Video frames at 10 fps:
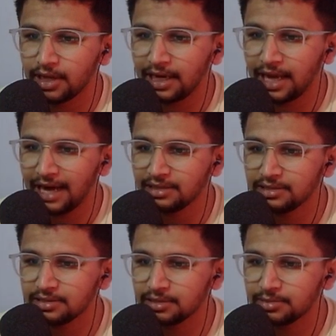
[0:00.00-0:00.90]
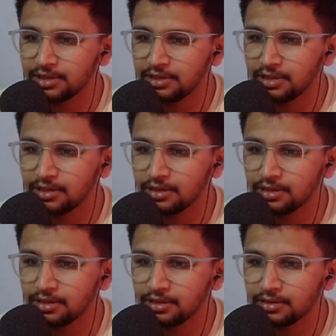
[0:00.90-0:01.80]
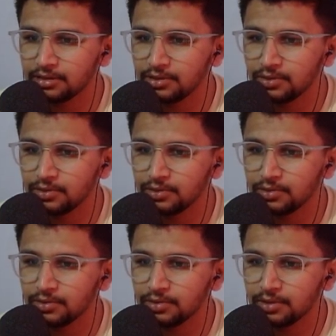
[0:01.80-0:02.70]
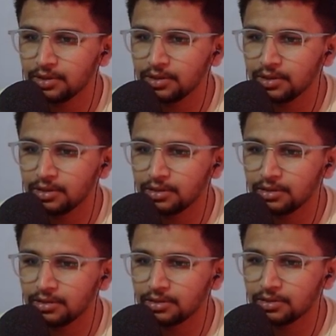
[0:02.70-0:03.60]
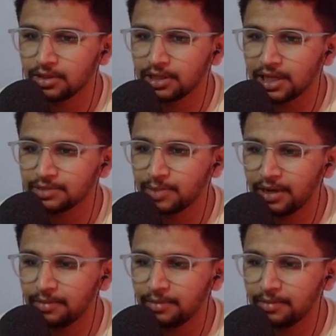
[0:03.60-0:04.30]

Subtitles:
I'll add this terminal to the taskbar.